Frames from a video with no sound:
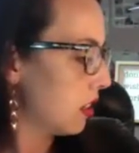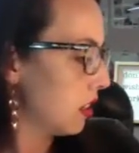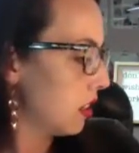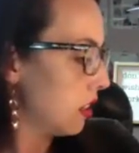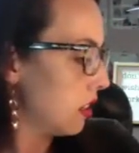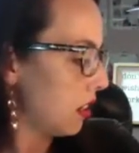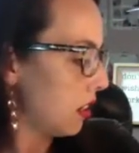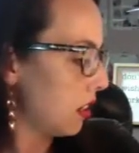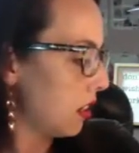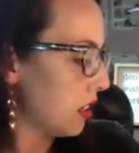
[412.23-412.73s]
I
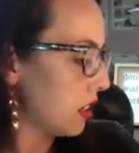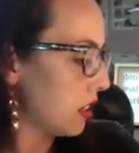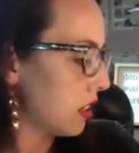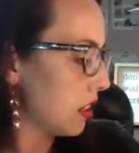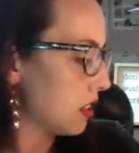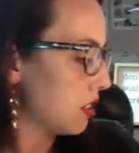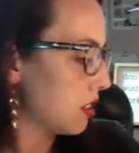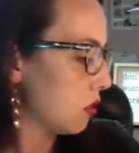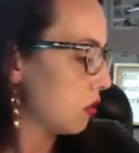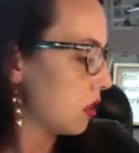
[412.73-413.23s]
think that's a
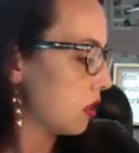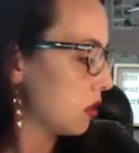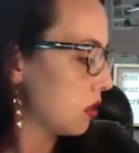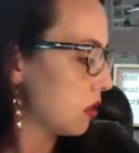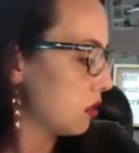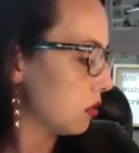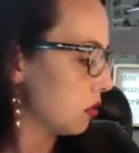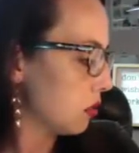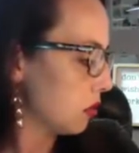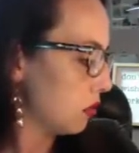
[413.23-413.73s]

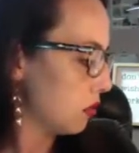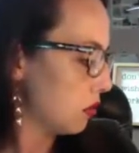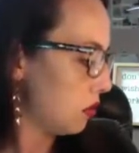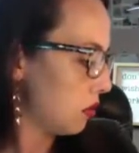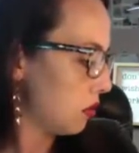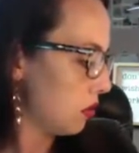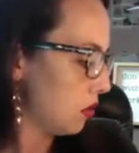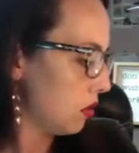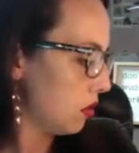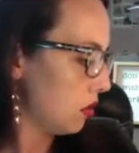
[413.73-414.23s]
rose.
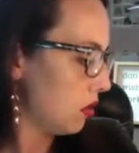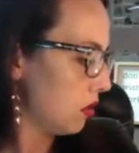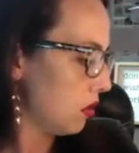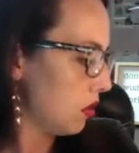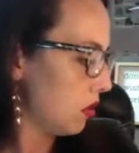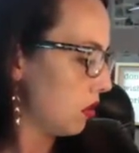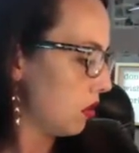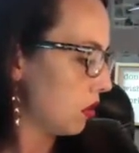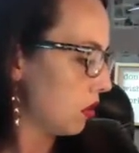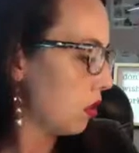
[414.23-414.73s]

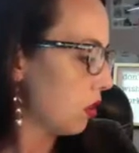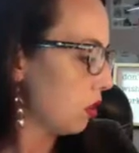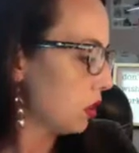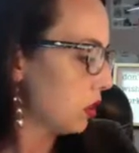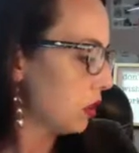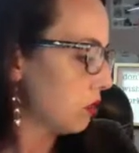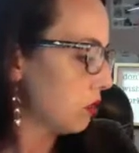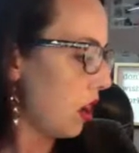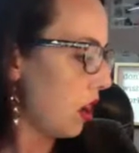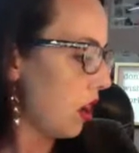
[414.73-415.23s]
Golden
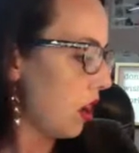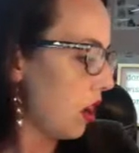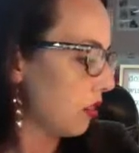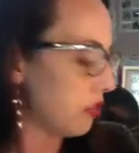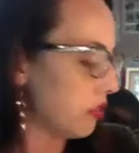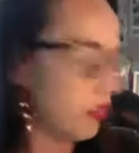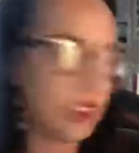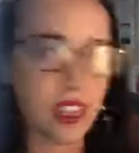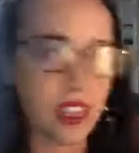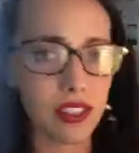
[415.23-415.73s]
Mauve.
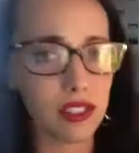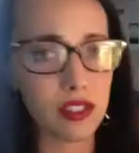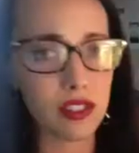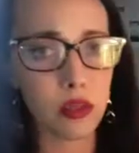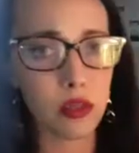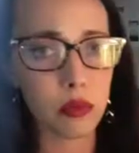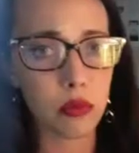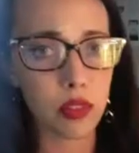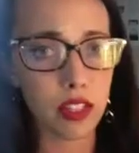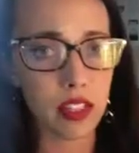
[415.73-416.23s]
That is so
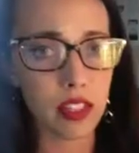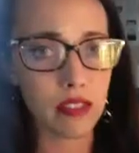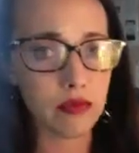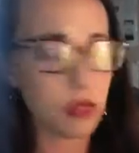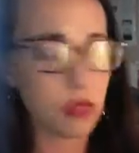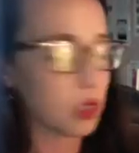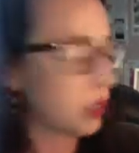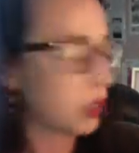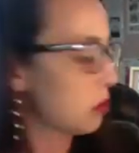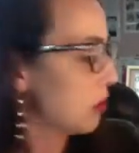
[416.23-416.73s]
pretty.
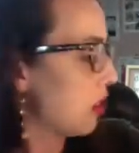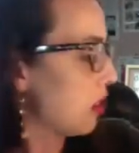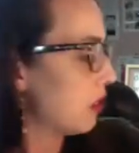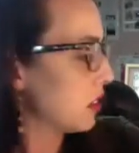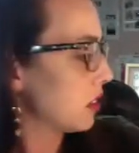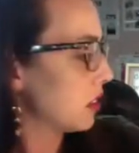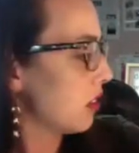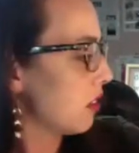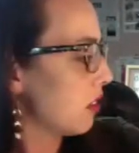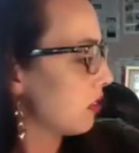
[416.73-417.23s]
Golden Mauve is
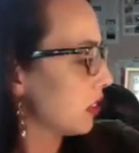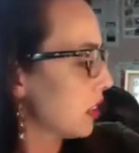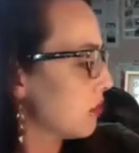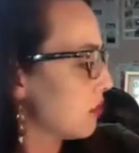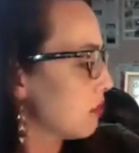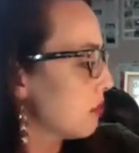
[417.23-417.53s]
lovely.